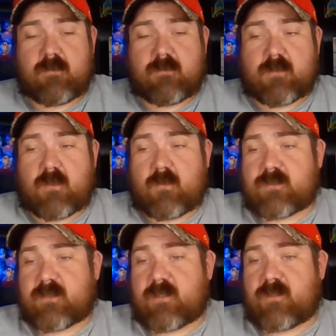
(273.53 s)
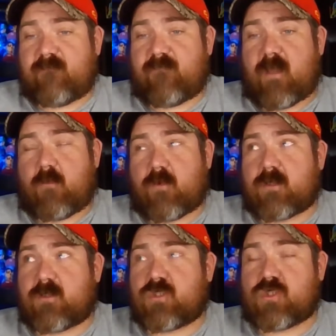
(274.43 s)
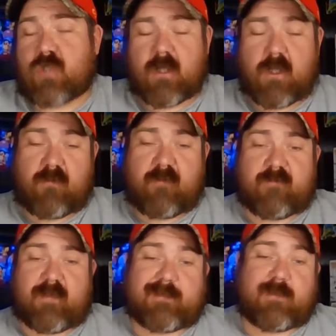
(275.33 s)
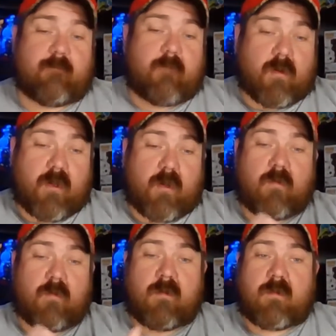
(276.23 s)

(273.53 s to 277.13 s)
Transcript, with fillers: So stay tuned for that. We're going to try to load everything tomorrow.